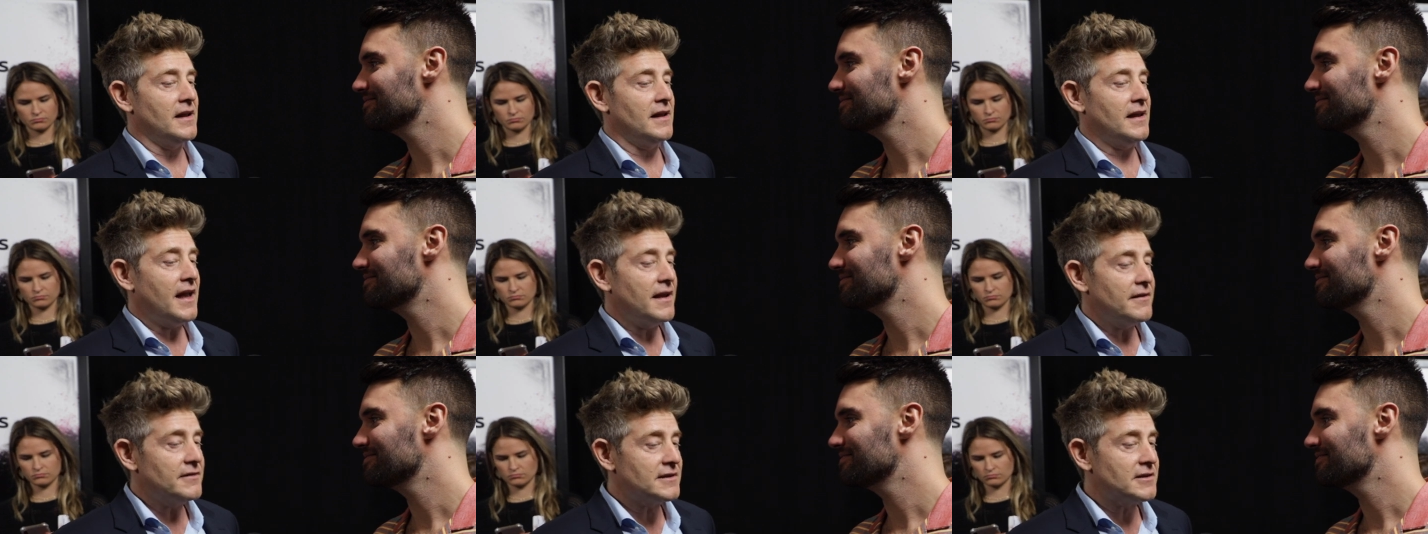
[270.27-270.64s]
Speaker 1: he
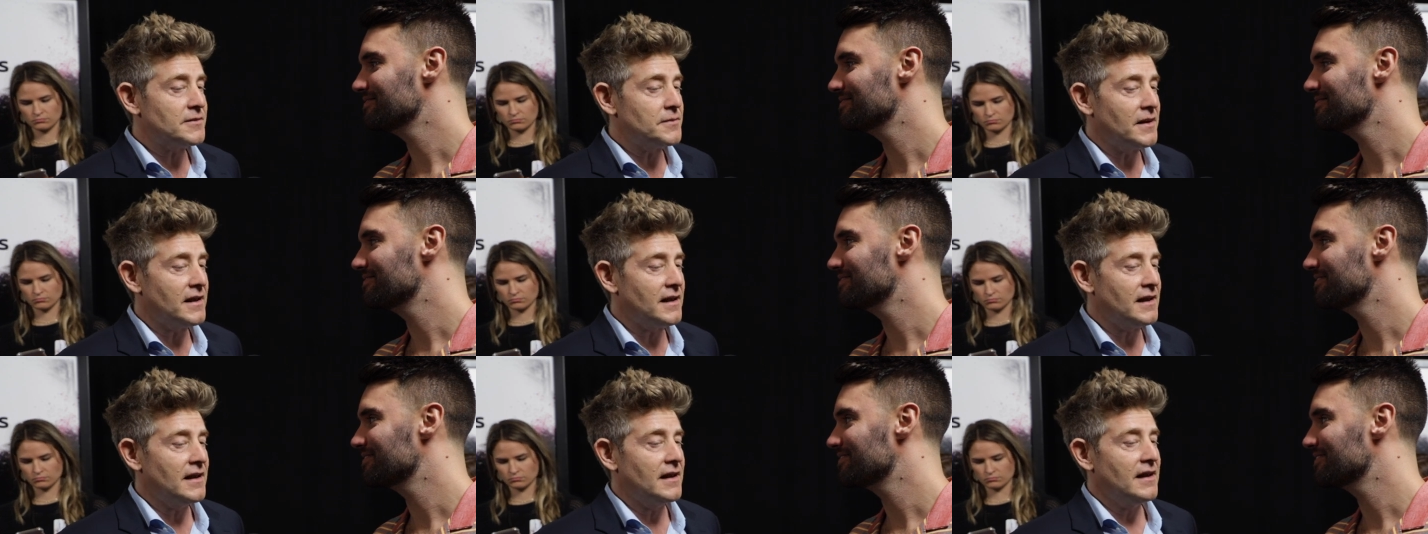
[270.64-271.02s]
gave it to
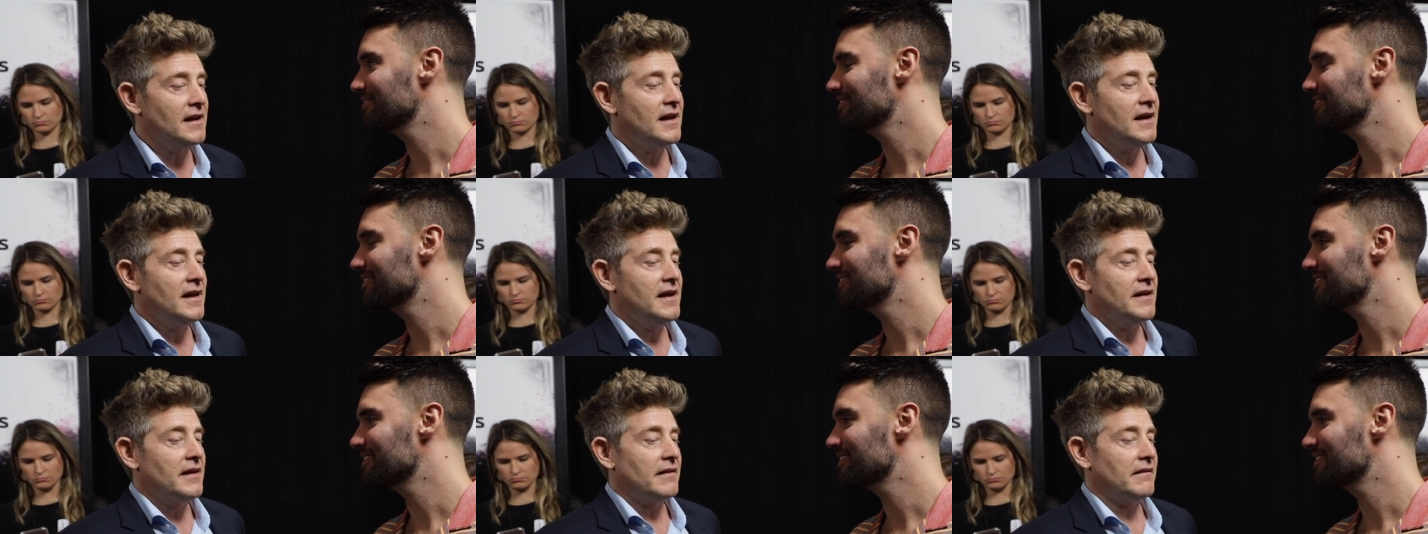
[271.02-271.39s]
me,
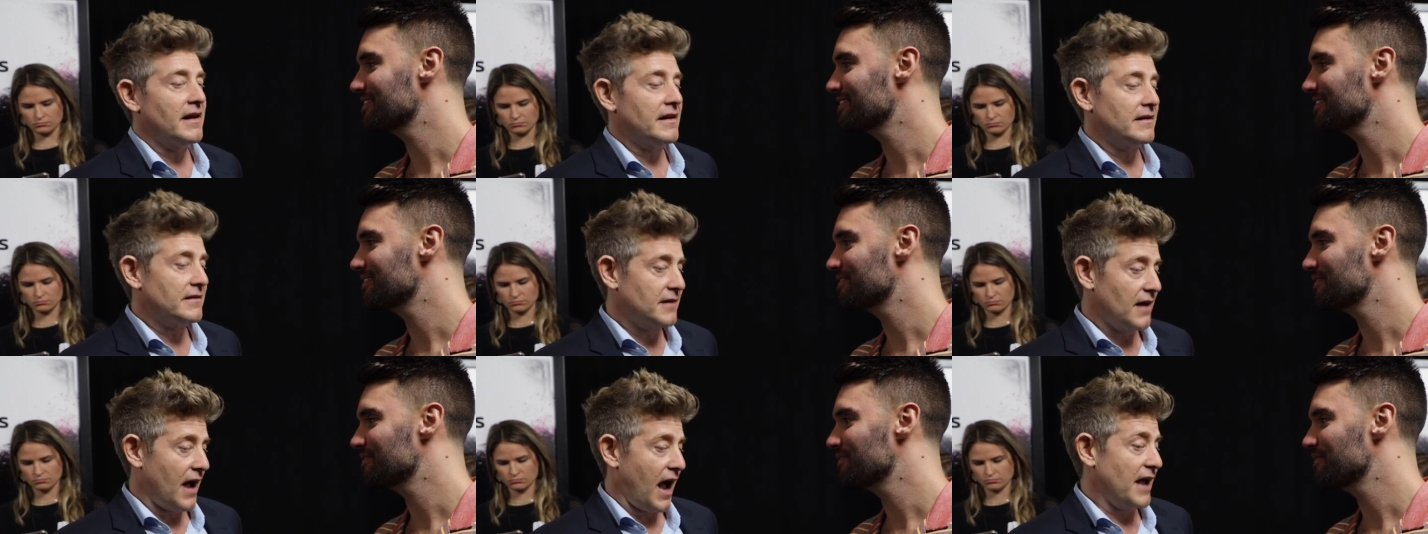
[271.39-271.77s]

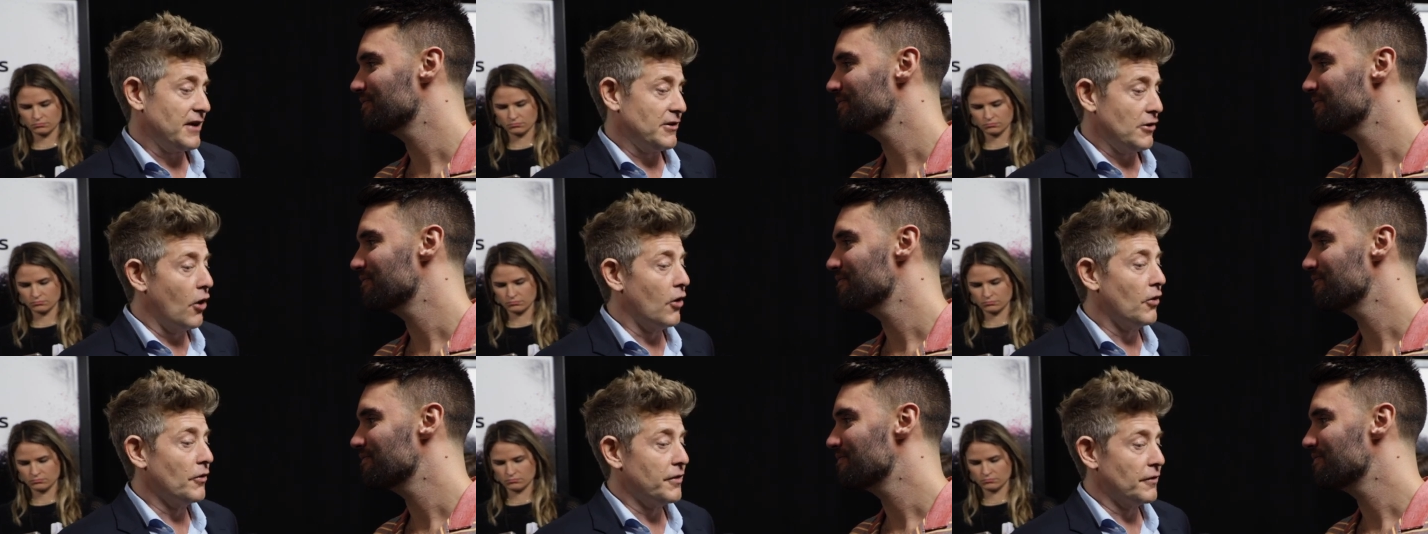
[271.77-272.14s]
like I
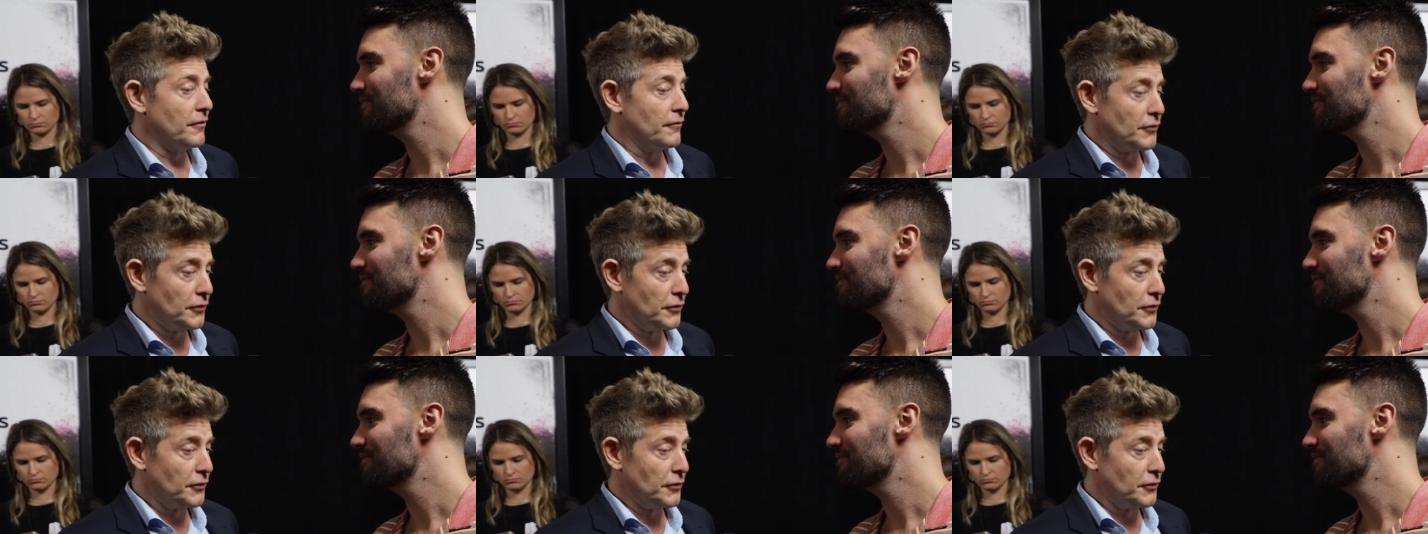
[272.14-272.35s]
know the